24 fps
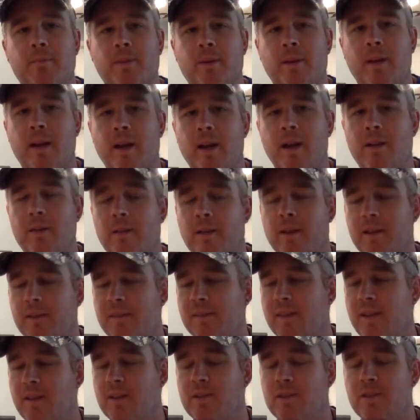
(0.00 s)
But I, like I
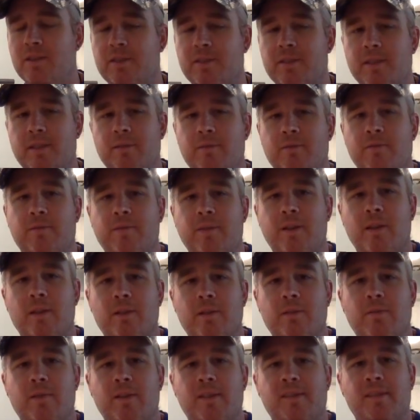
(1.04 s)
said, I just did
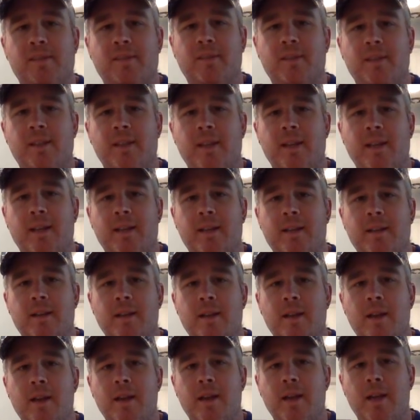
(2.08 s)
fairly recently, and
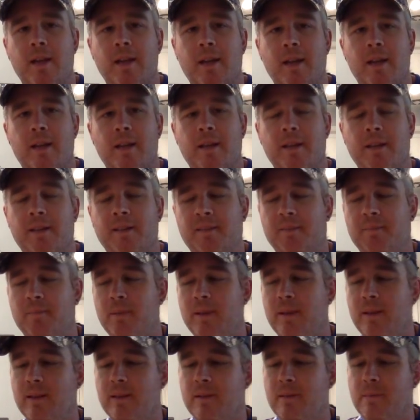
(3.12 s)
it's
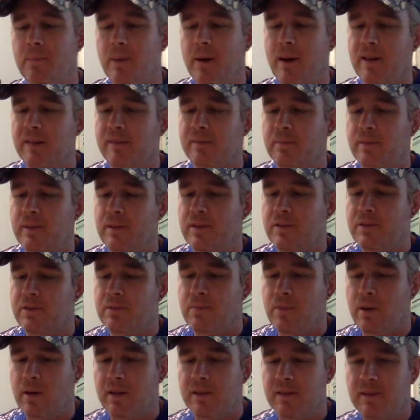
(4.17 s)
been possibly the
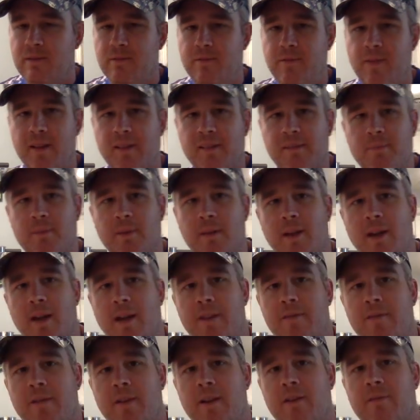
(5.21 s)
smartest investment
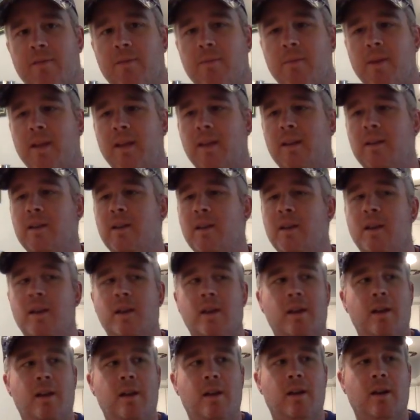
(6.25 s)
I've ever made
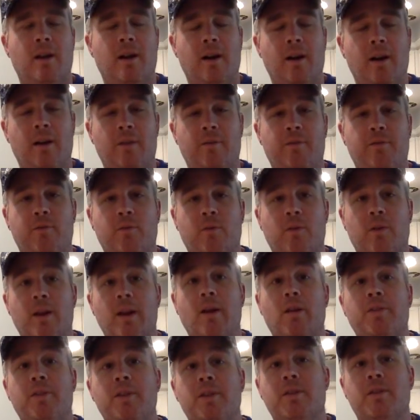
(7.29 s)
uh, for
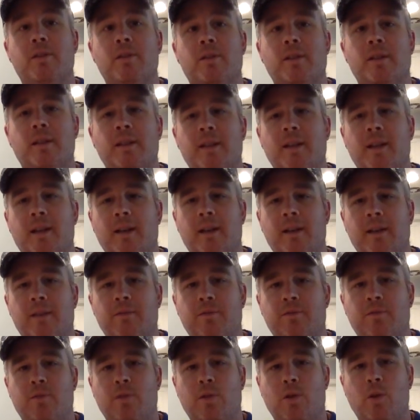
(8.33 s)
healthy cooking
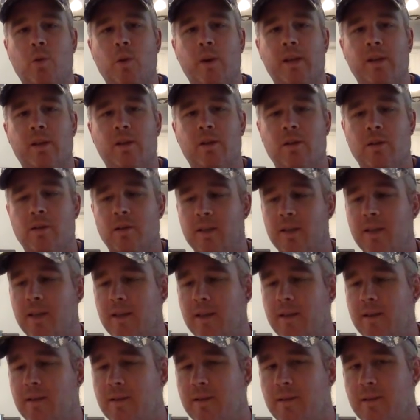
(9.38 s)
and for quick
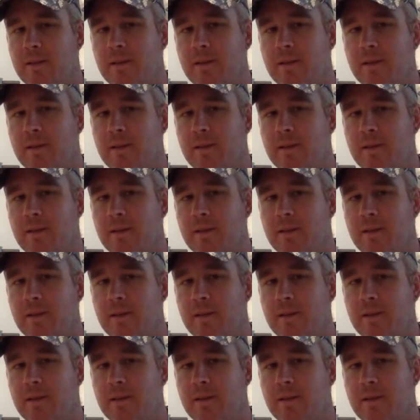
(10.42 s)
cooking.